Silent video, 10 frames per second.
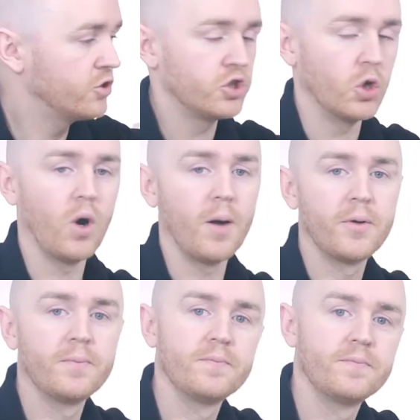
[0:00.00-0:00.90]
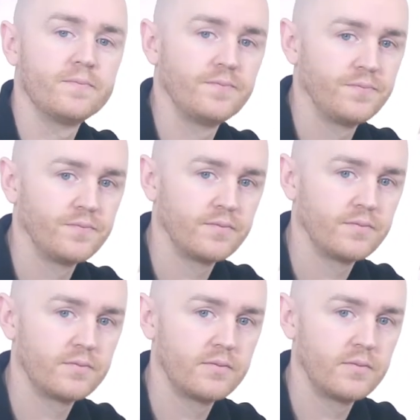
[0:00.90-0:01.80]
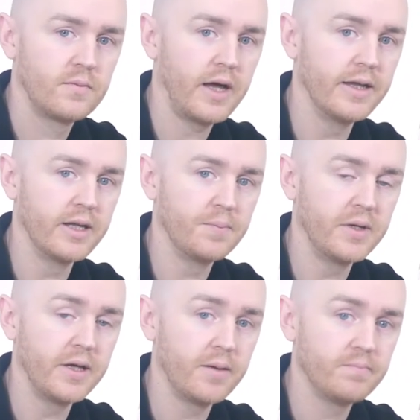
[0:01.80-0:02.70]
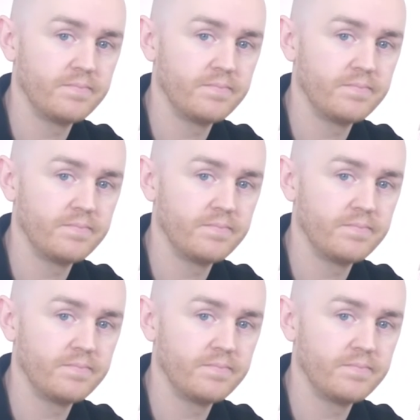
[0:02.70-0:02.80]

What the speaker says: show up at 8 p.m.